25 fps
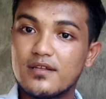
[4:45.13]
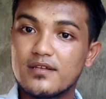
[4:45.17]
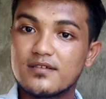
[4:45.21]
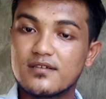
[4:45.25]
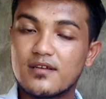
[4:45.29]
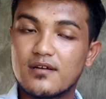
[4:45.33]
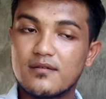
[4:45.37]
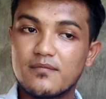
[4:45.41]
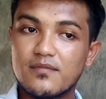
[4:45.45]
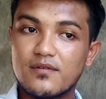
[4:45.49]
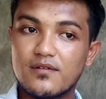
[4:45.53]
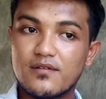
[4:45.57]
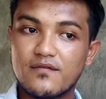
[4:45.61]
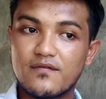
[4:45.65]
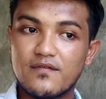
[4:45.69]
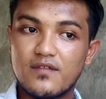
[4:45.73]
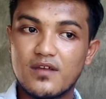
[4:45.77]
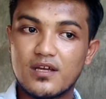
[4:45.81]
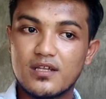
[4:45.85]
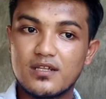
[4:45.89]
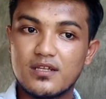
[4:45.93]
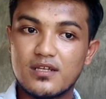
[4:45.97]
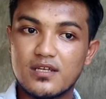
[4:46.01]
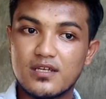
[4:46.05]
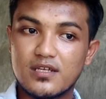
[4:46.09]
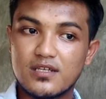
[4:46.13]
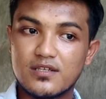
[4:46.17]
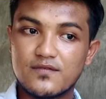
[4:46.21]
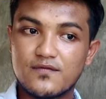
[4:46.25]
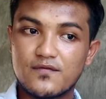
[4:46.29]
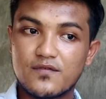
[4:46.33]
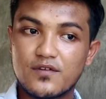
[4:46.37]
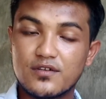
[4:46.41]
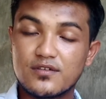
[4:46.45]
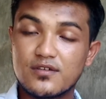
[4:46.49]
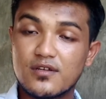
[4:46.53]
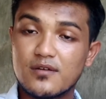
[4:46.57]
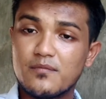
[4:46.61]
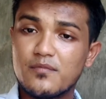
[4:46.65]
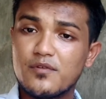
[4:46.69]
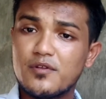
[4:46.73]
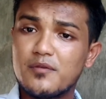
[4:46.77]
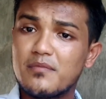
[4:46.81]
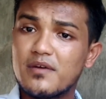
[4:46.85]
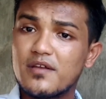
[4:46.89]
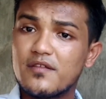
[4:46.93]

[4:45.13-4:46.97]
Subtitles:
the example of that is, for example,